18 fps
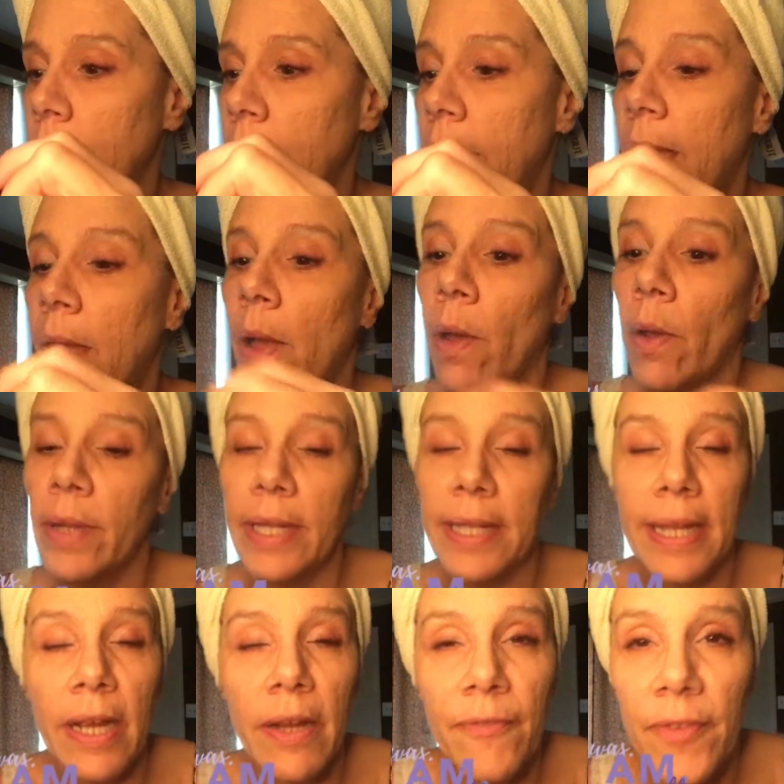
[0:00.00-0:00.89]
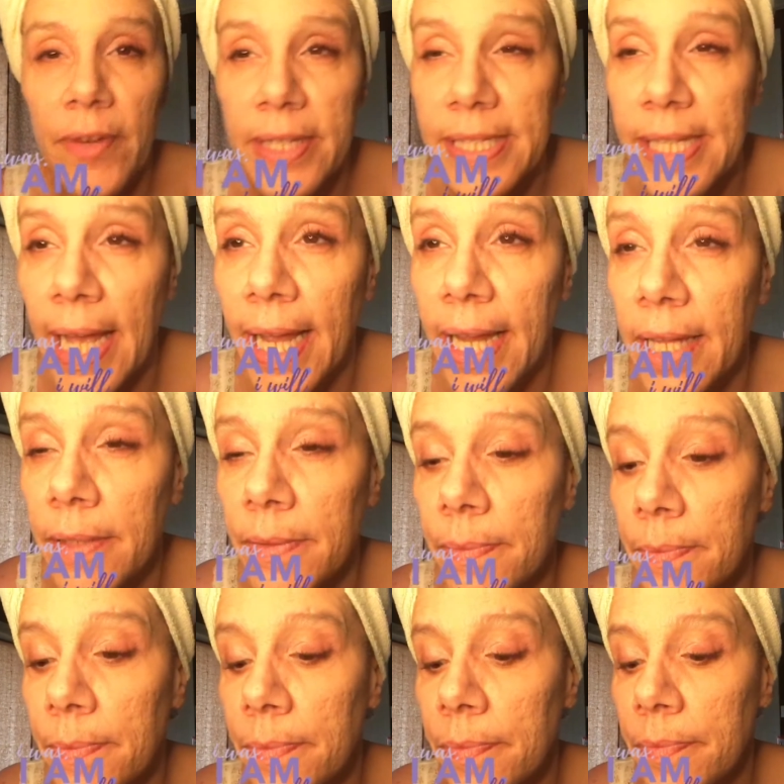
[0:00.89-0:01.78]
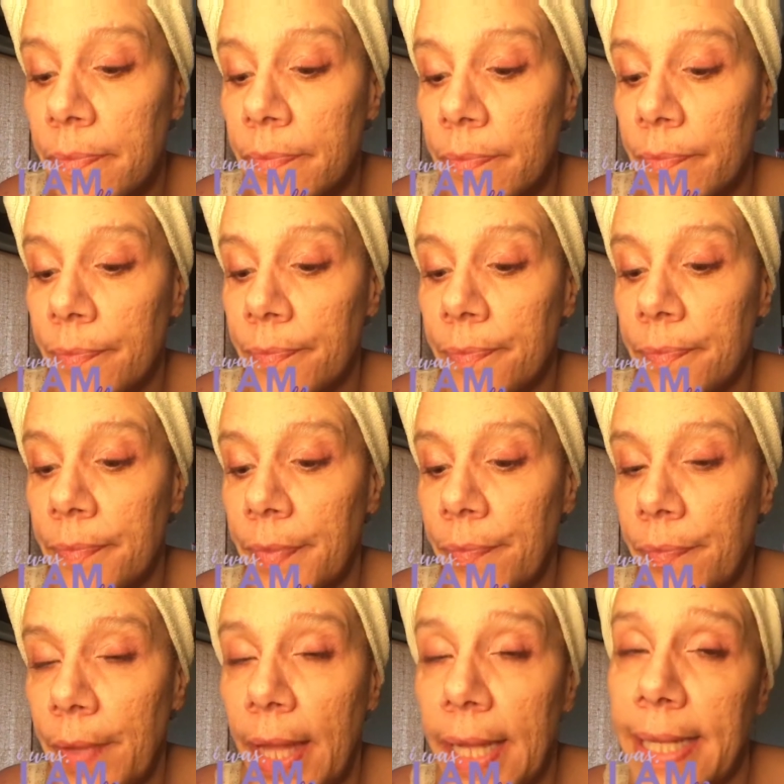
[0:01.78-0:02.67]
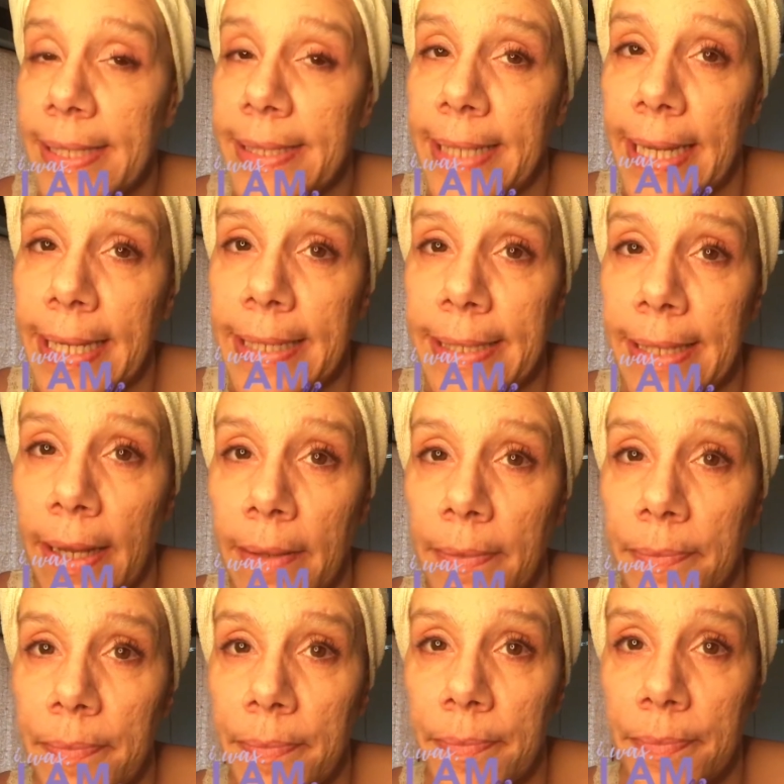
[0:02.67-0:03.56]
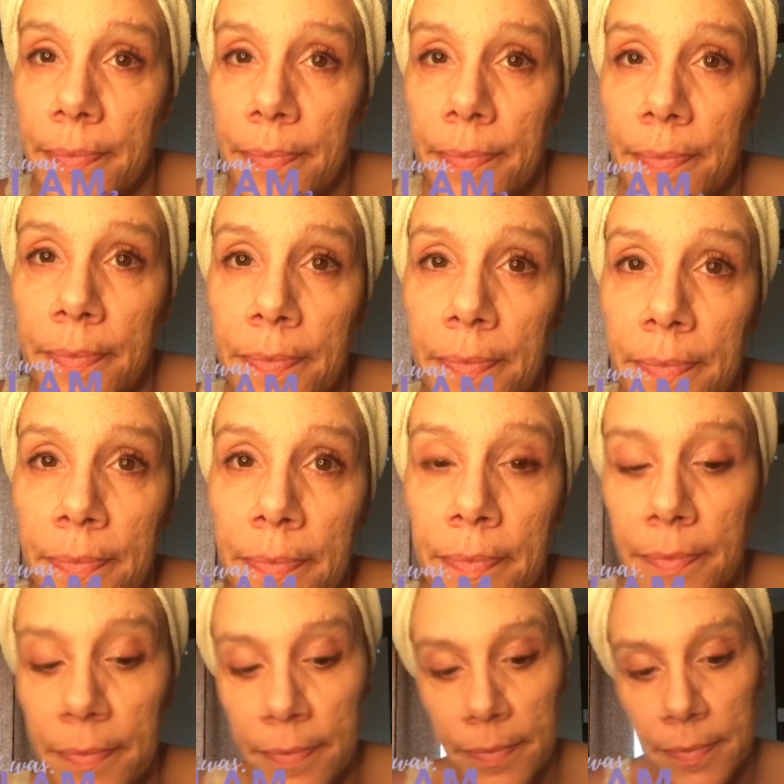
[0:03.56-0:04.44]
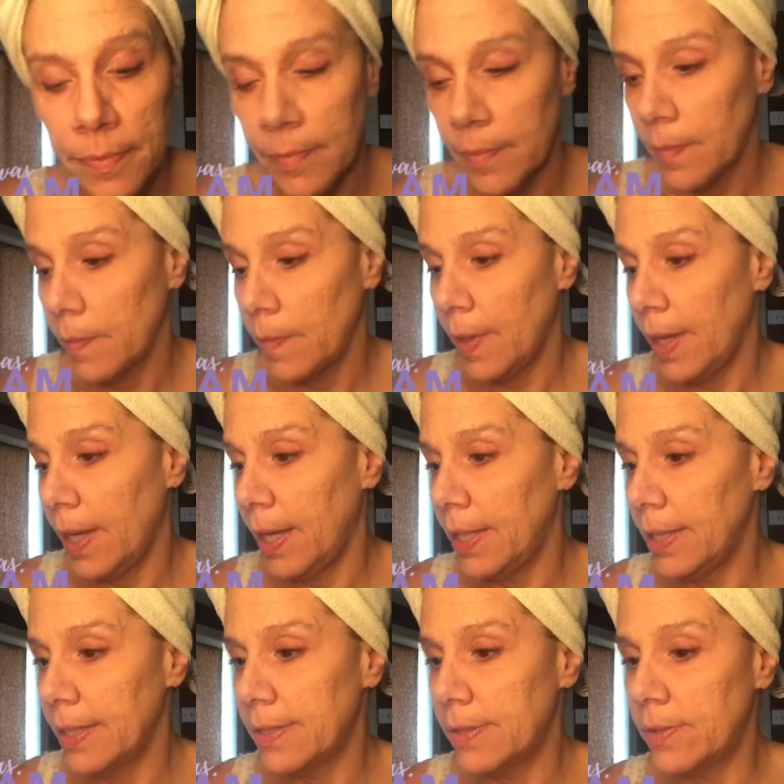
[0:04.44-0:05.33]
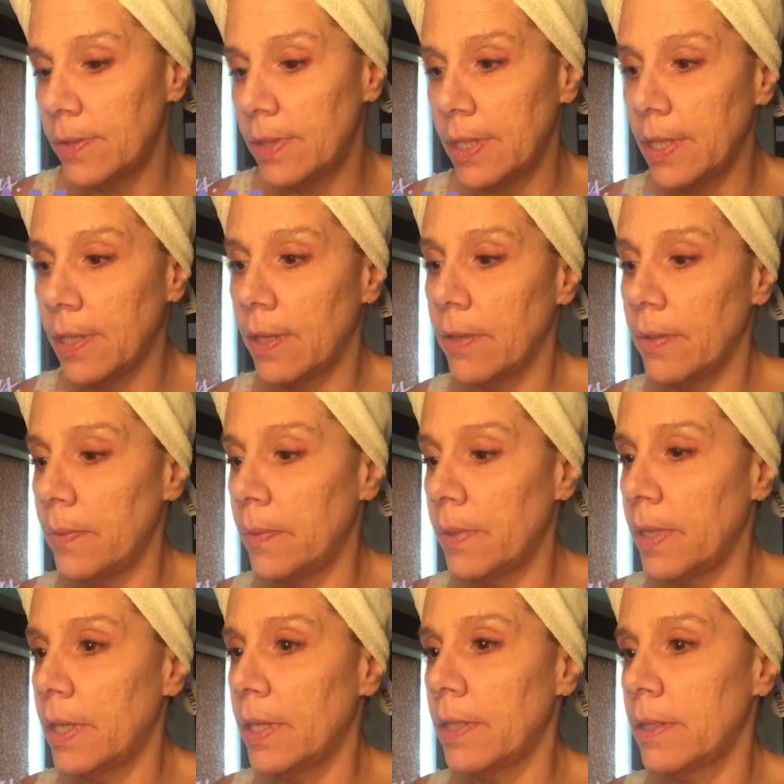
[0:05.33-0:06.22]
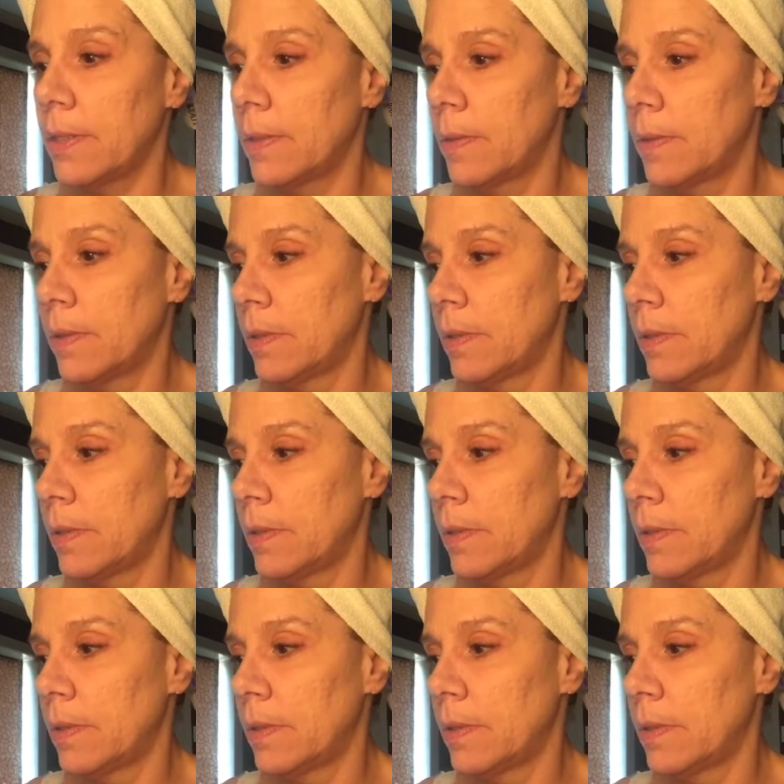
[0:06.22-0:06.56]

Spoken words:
I hold it there for a sec, and it stays up. Okay, let's do the other one.